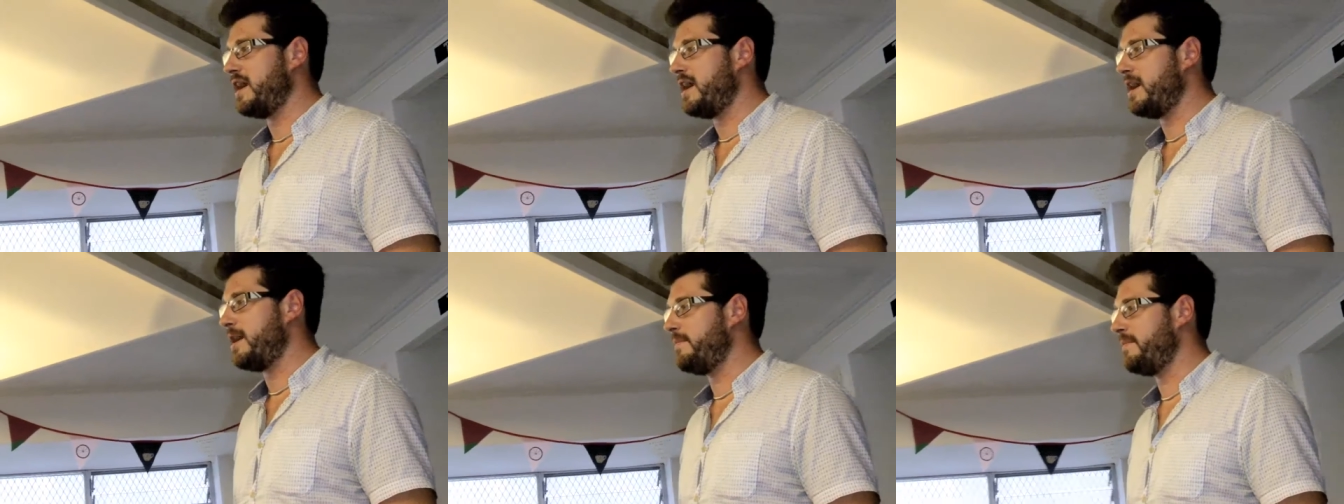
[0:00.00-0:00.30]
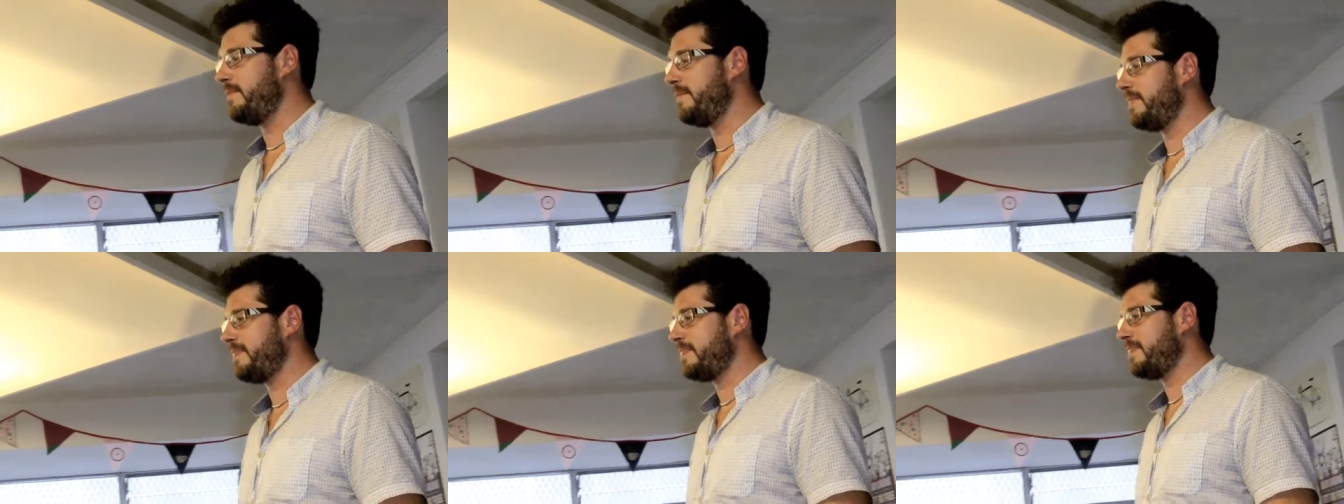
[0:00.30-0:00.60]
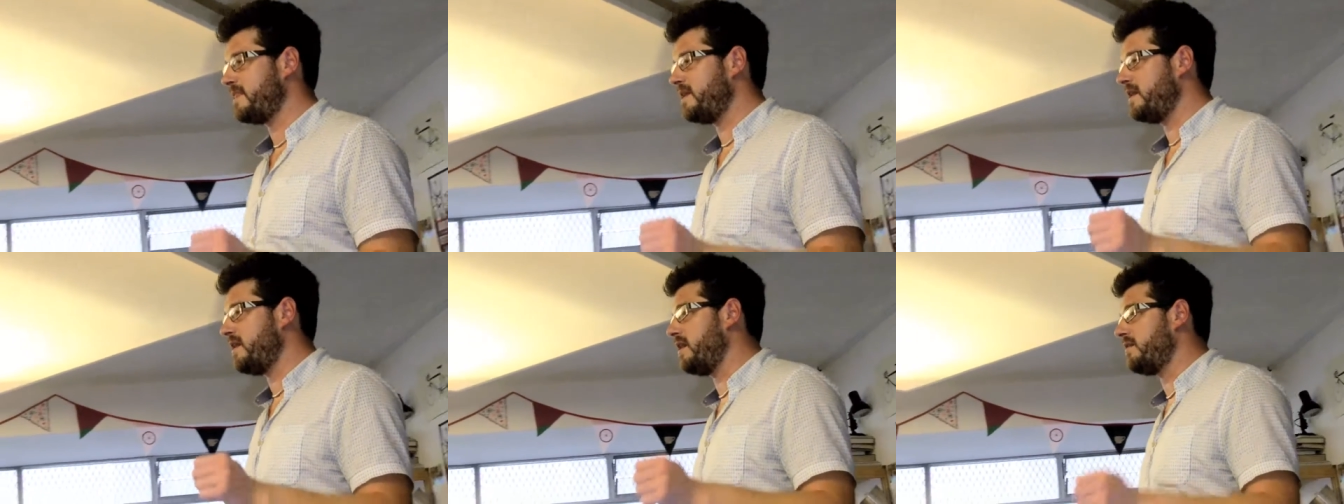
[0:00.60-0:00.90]
I'm
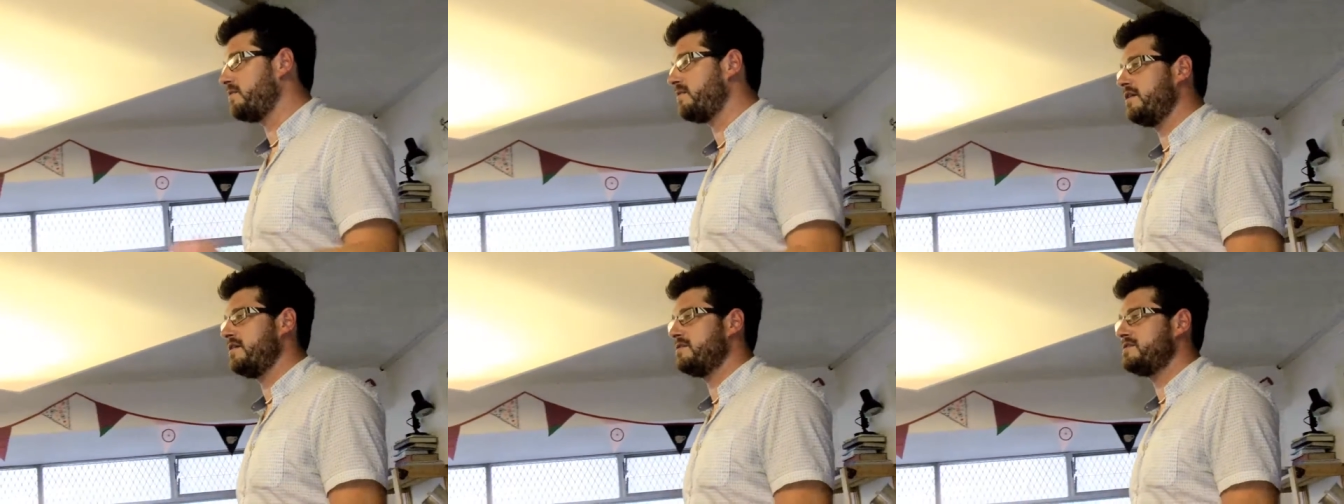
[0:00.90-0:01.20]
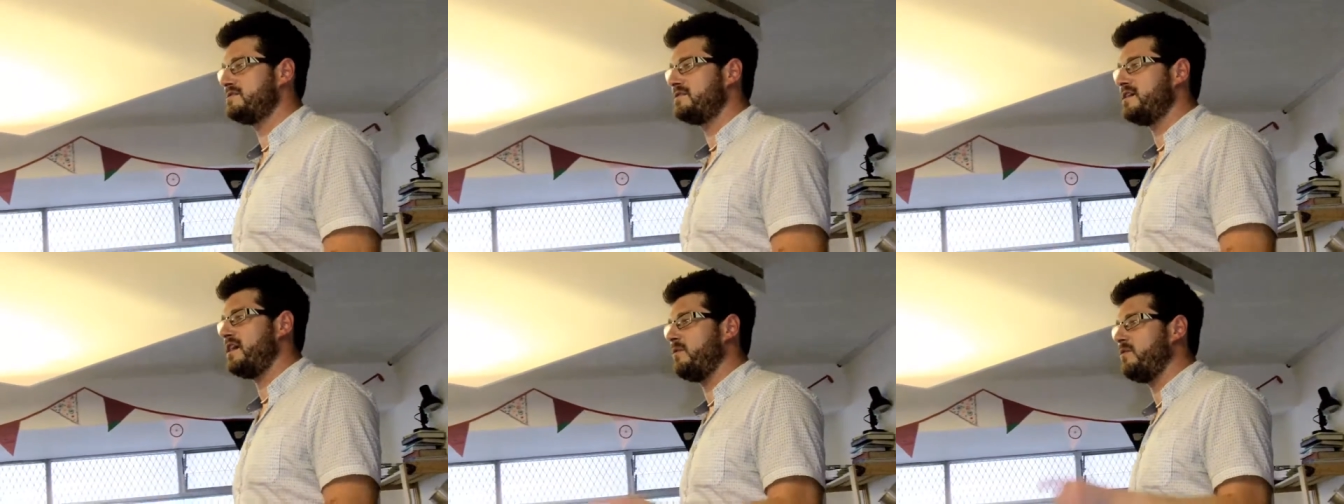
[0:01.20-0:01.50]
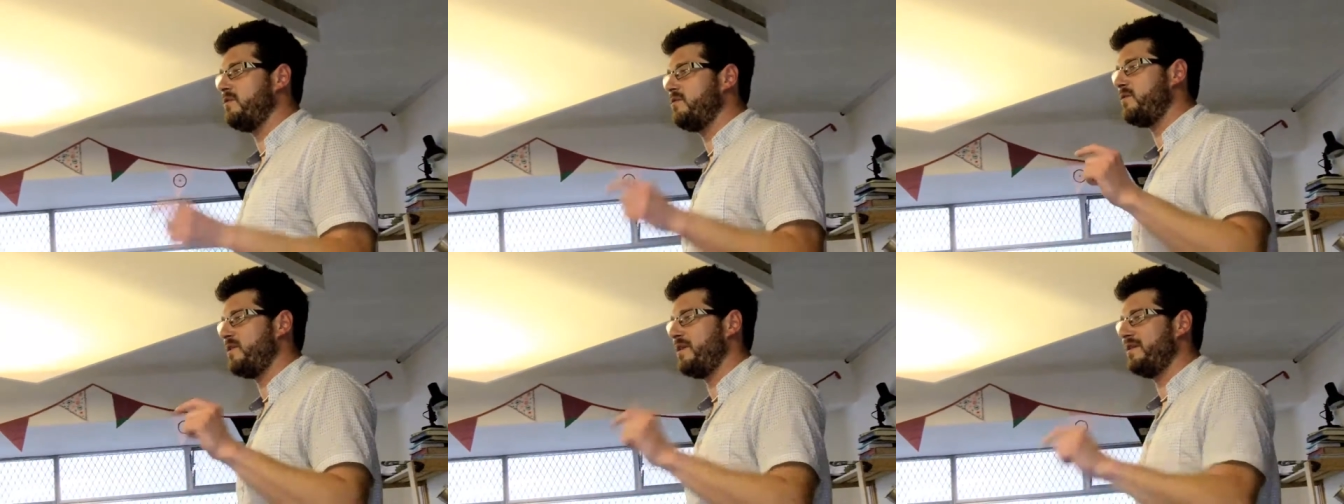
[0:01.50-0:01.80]
going to
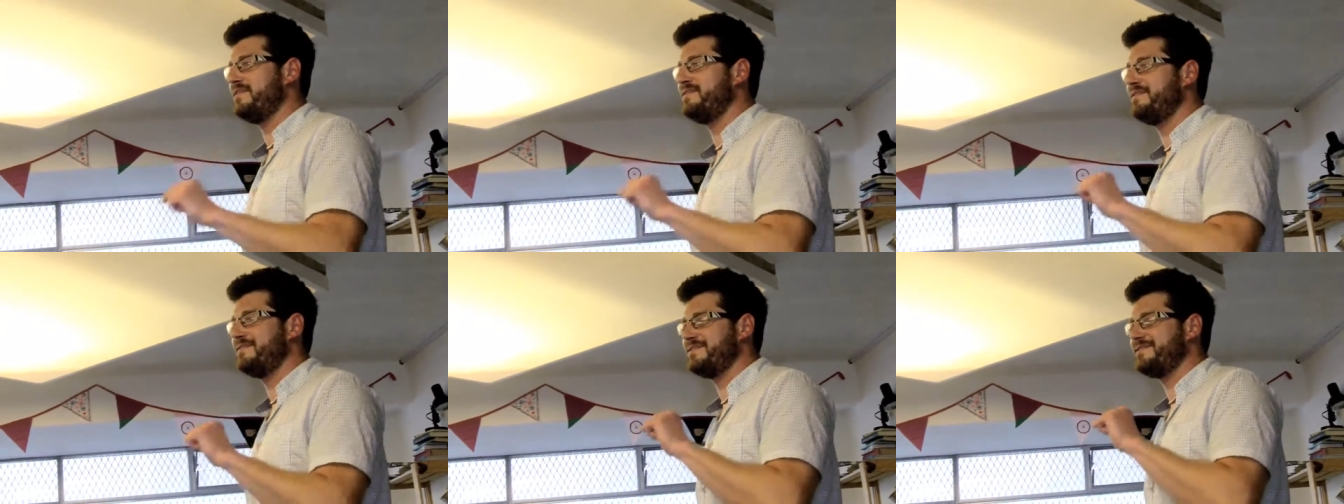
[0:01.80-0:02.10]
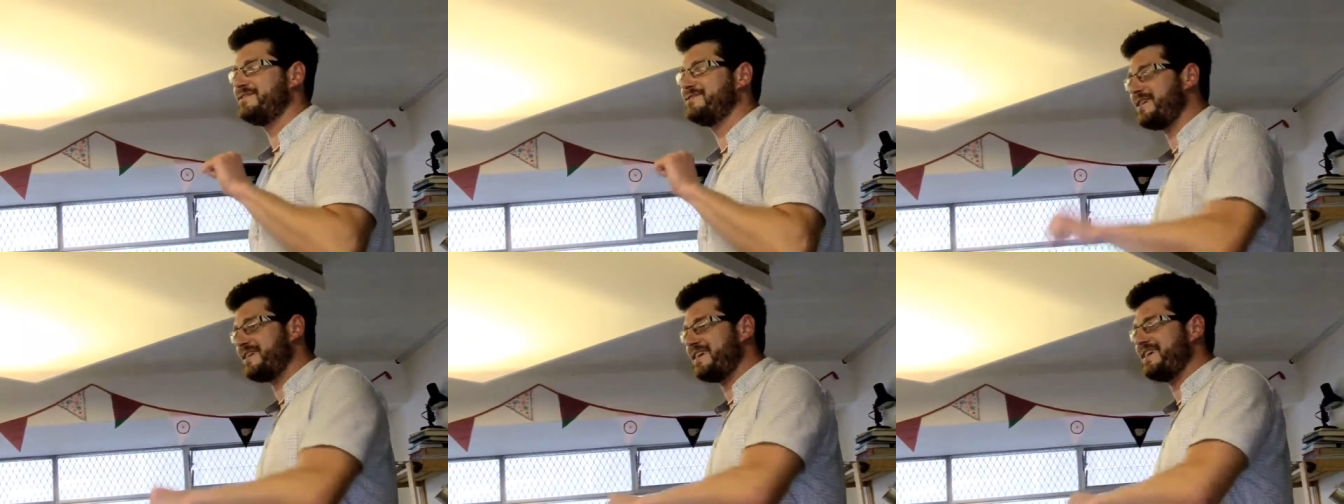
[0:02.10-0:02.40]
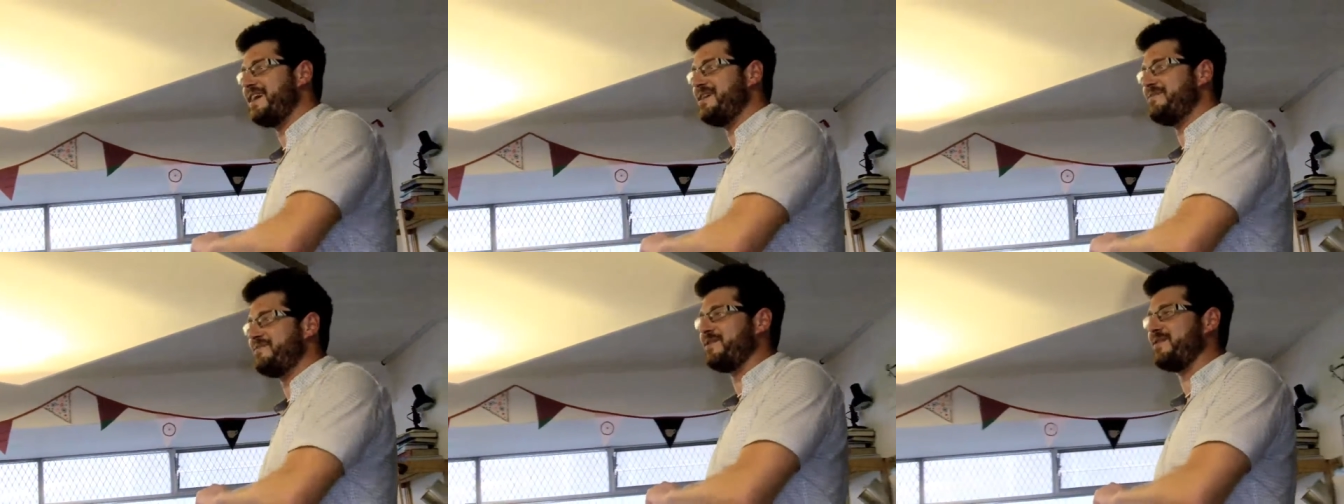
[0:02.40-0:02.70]
start with one
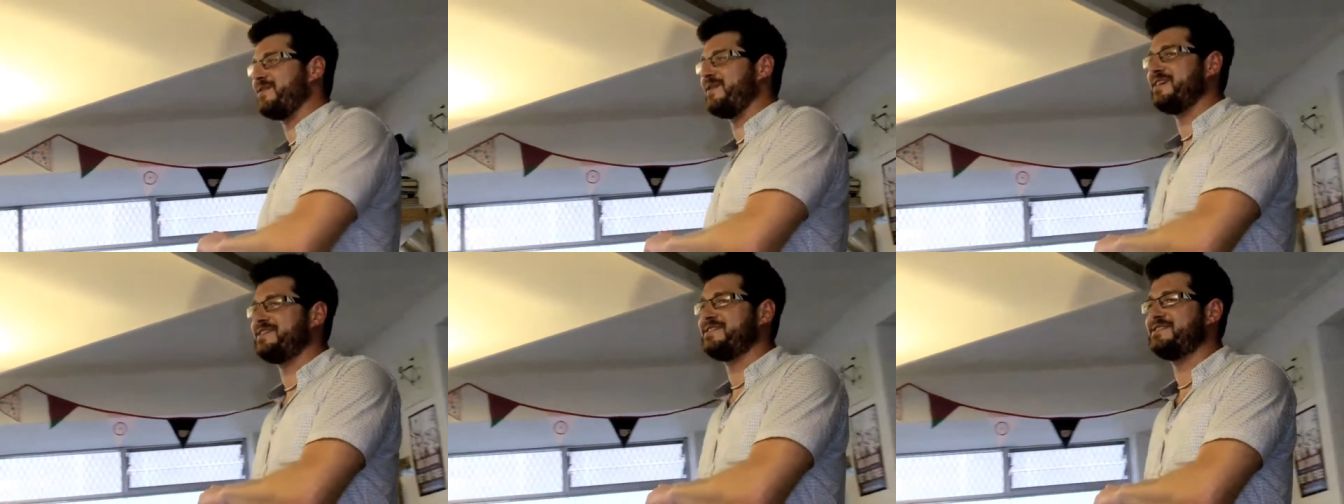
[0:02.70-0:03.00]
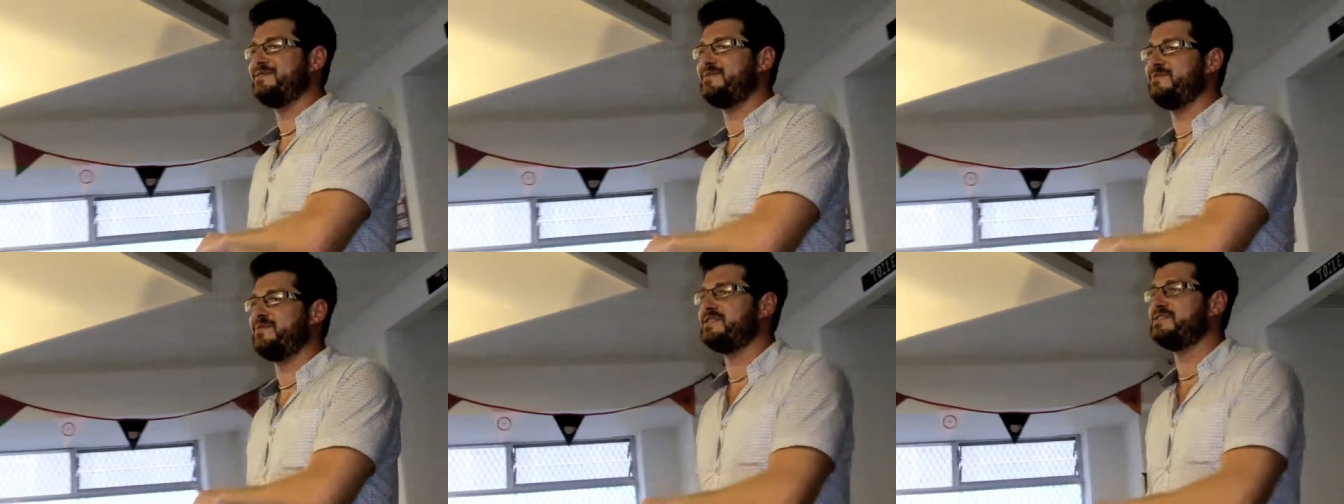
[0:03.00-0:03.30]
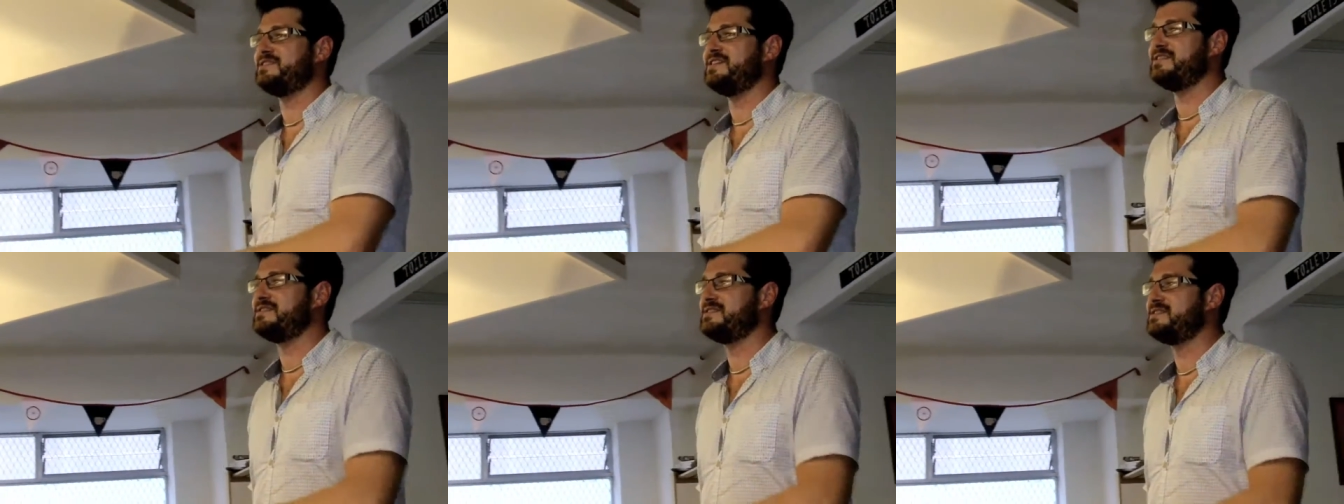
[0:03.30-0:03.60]
tricky open question,
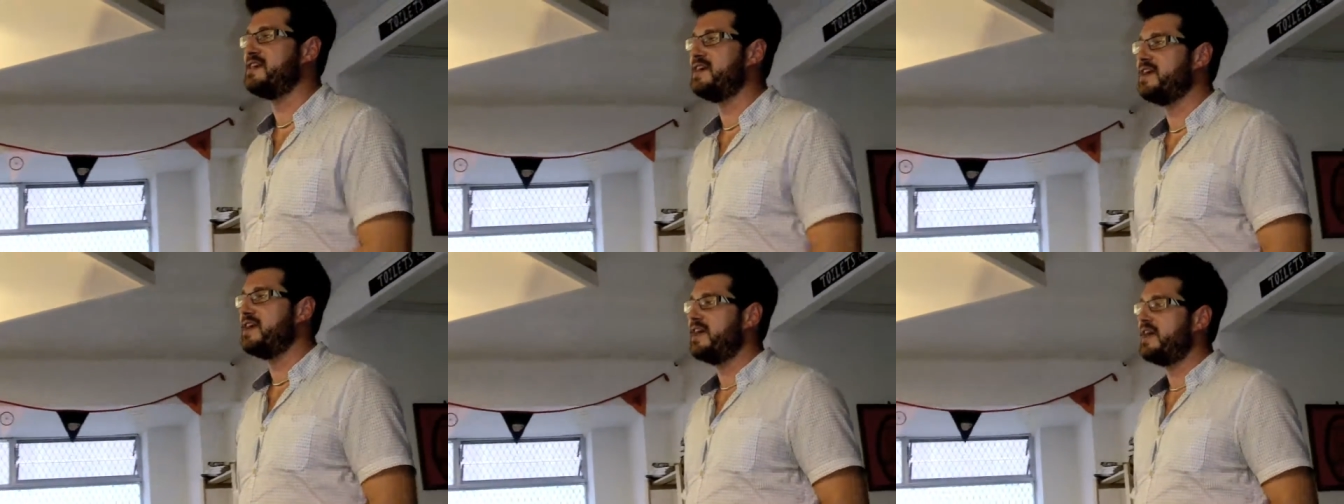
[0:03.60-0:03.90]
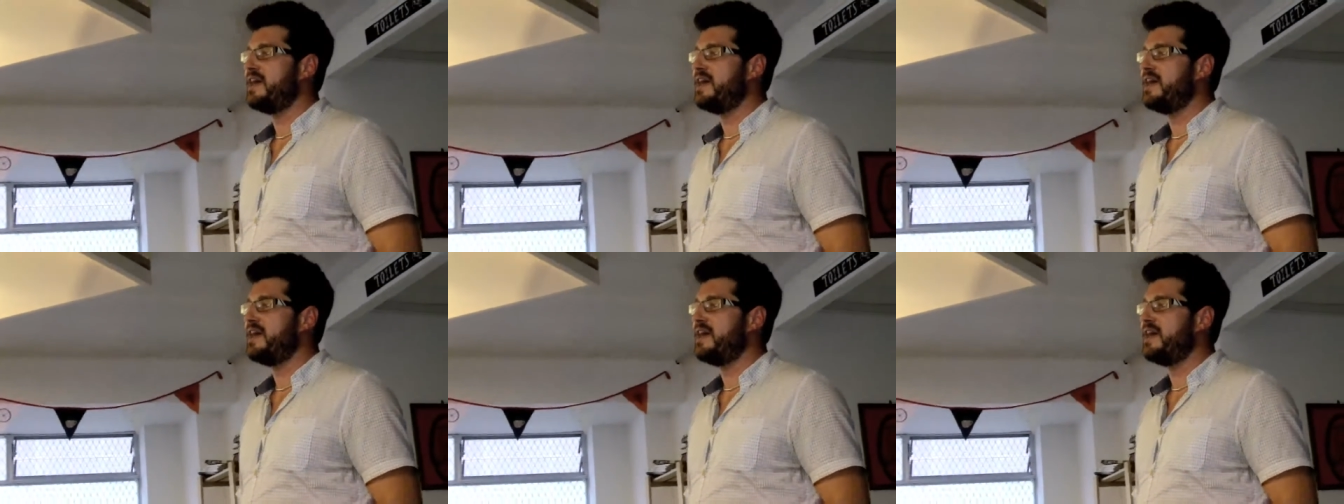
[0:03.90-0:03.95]
which is,